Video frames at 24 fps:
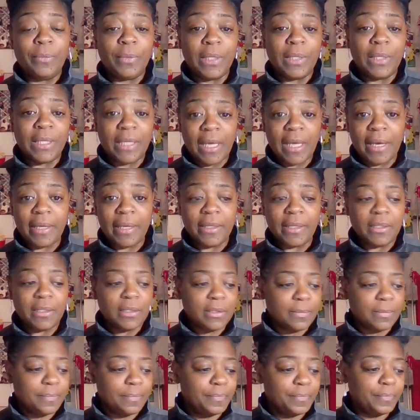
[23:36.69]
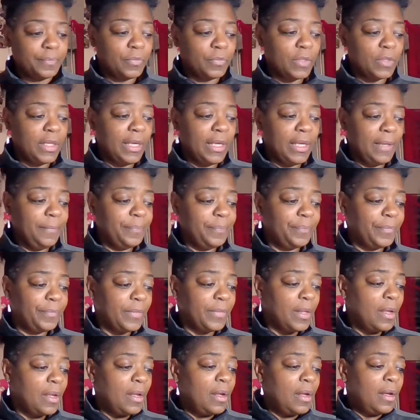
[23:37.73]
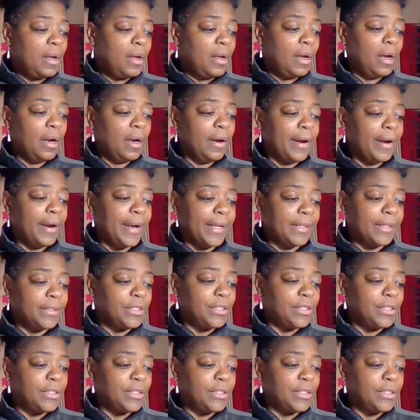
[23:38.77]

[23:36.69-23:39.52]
really liked. Okay. All right.